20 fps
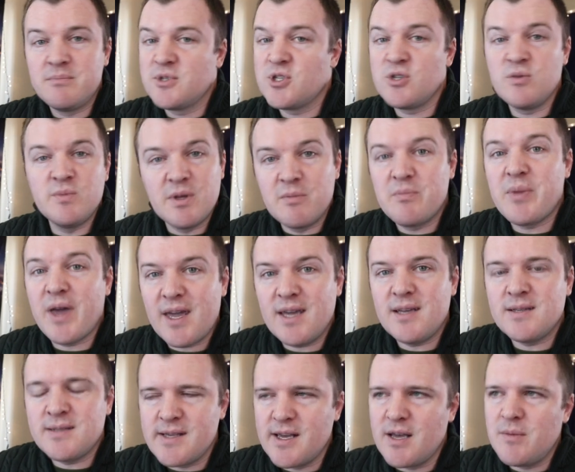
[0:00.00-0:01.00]
assuming,
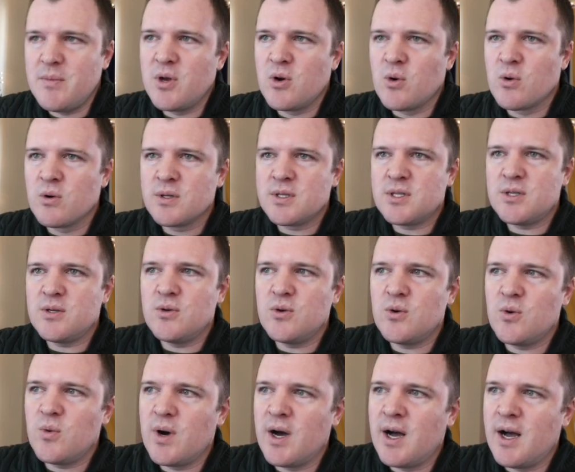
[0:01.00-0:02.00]
pays them in order
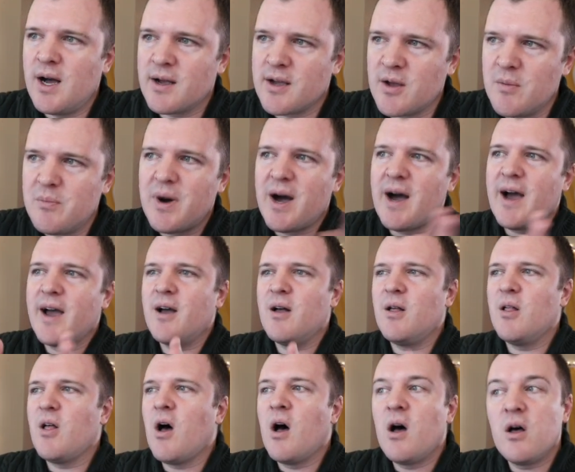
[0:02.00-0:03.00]
to uh,
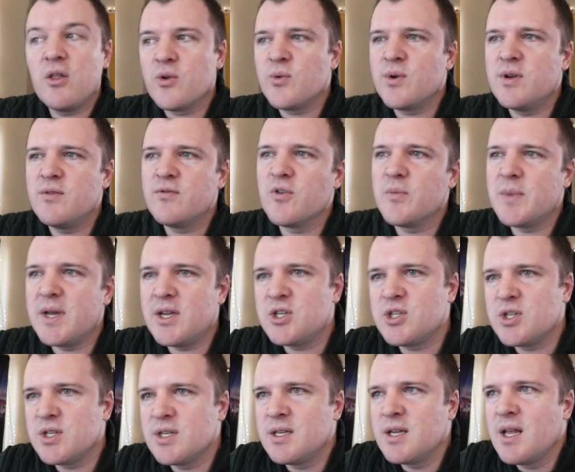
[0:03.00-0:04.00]
compile all their
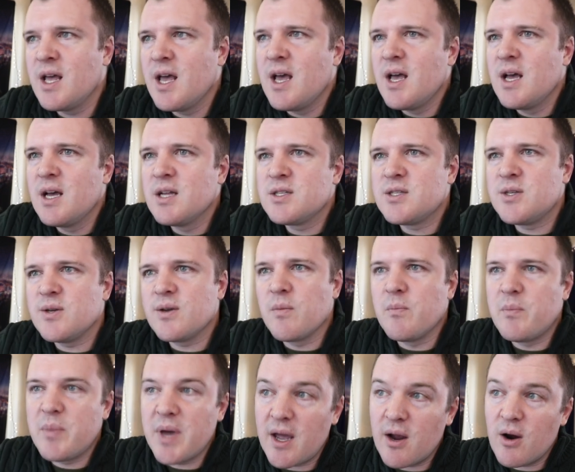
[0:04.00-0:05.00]
information to
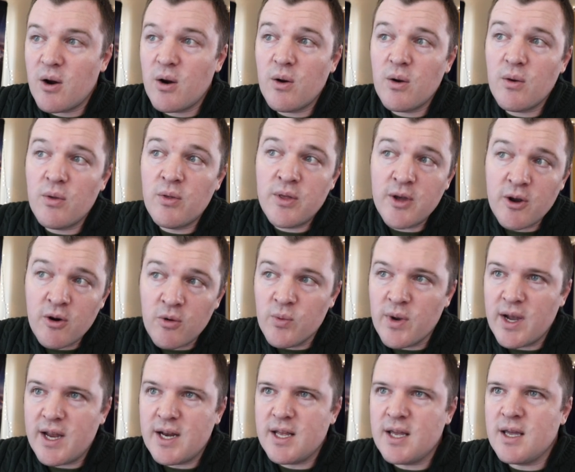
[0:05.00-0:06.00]
compare their
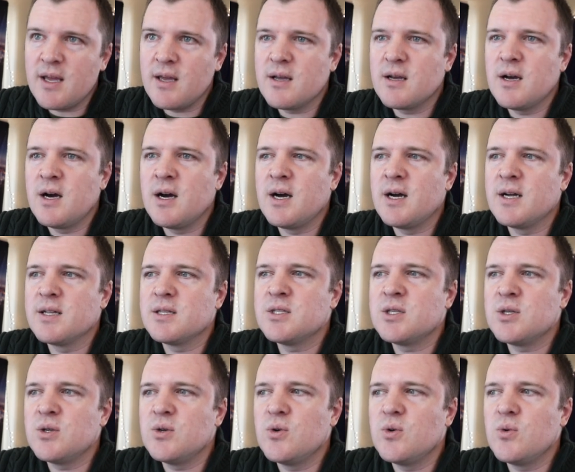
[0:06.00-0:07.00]
rating uh,
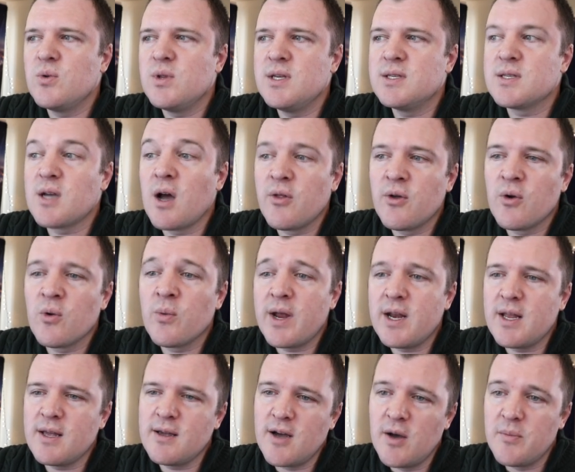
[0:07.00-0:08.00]
to these other
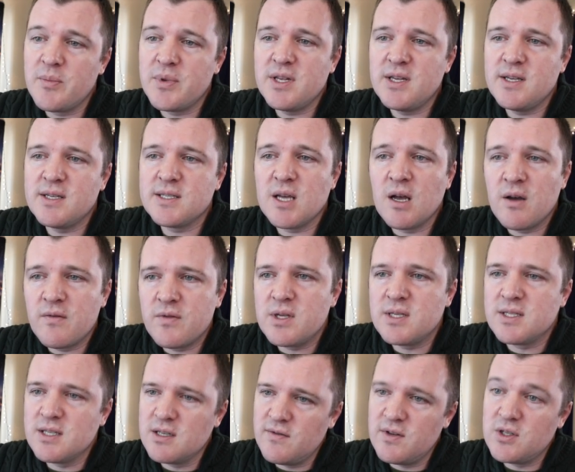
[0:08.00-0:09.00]
rating companies of
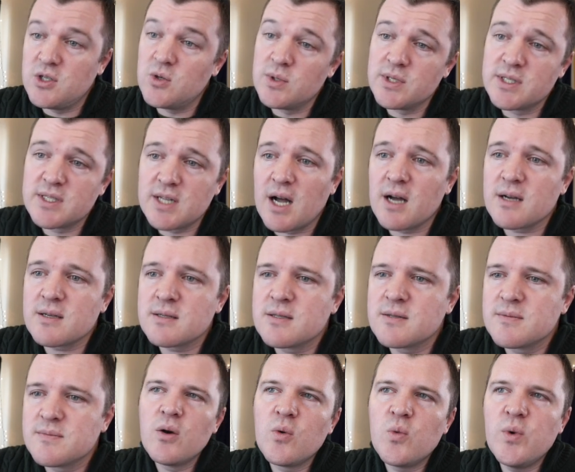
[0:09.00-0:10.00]
these individual stocks.
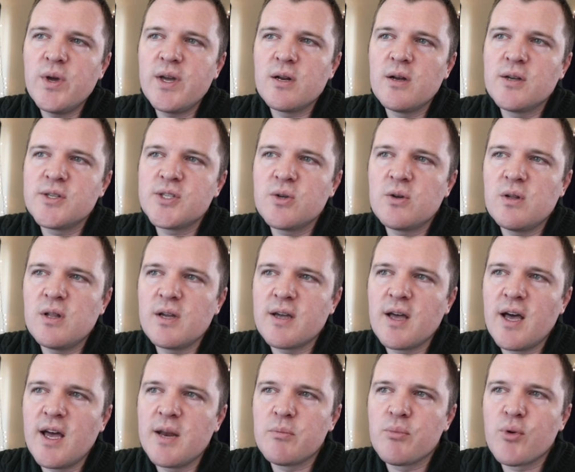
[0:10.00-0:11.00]
We can also click
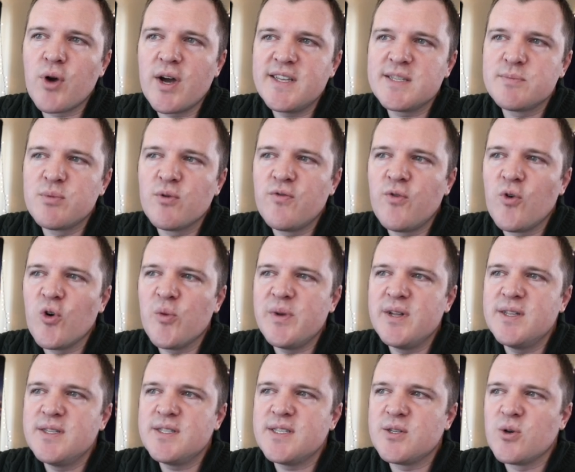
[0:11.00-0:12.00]
on price
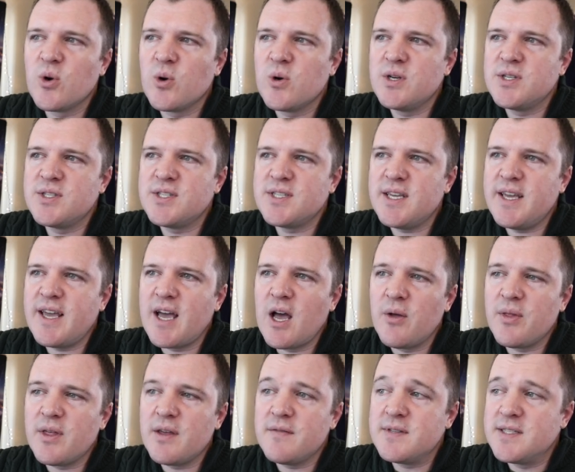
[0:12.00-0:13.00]
performance in order to see
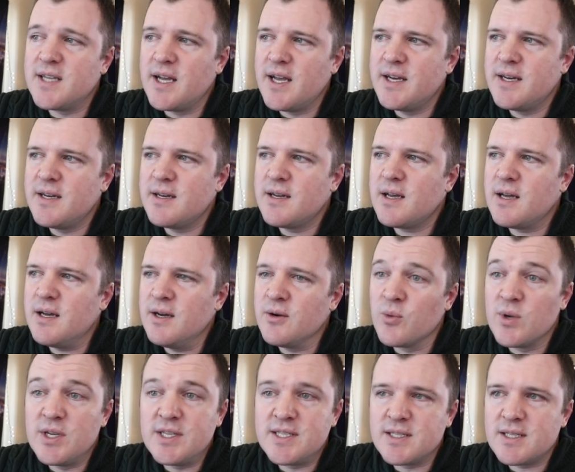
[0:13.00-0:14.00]
how they've done
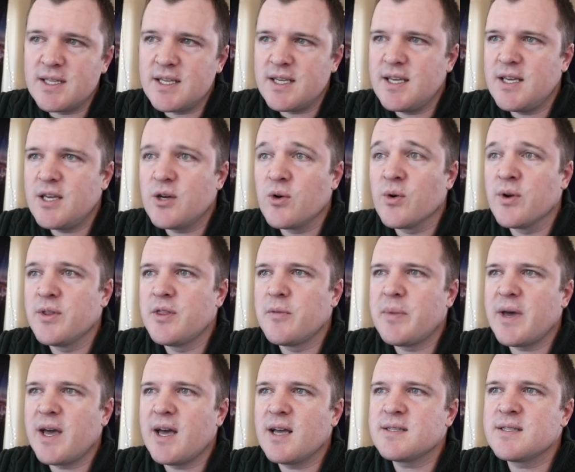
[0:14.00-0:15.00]
recently or in the
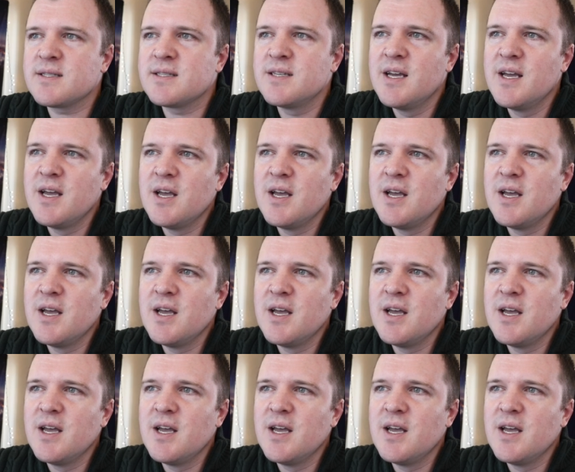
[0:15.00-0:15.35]
past.